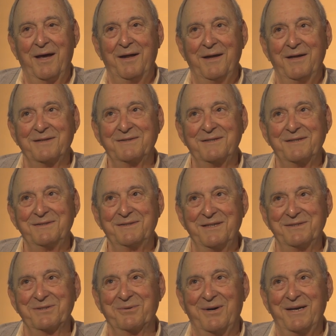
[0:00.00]
And its, its
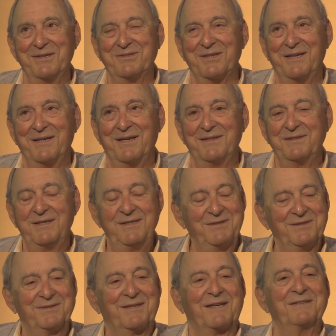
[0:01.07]
situation is he
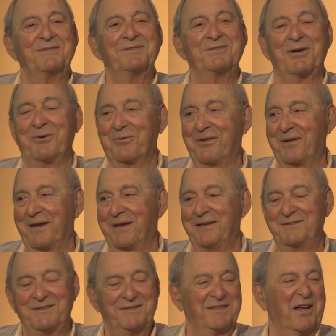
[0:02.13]
just does his own thing. He
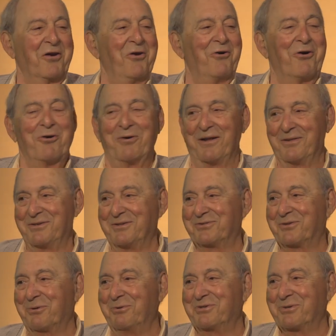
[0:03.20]
says, ignore it. Just
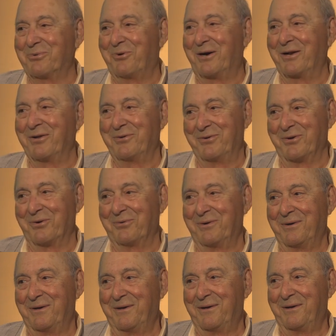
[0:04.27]
do what you want to do.
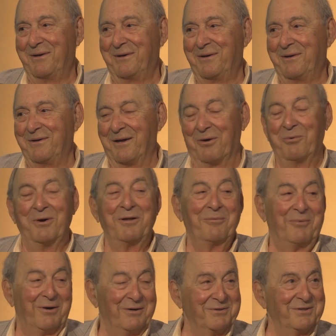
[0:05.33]
Yeah. Now, Will
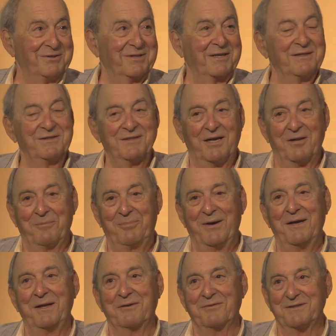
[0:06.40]
Moses can sell a
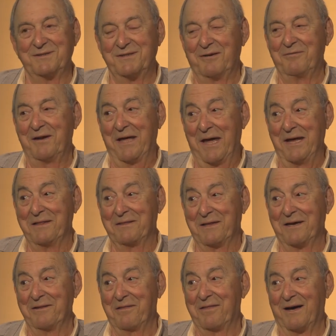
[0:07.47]
painting for seven, eight,
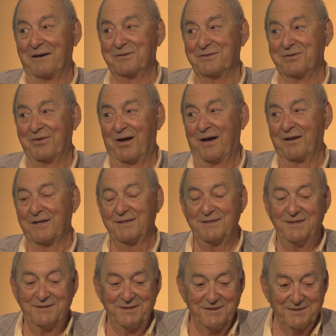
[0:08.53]
ten thousand dollars.
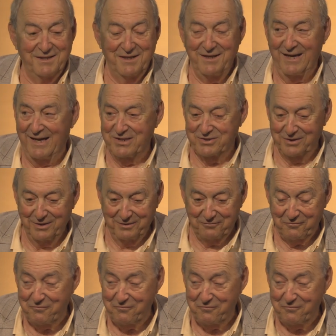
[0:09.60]
He's Because he- internationally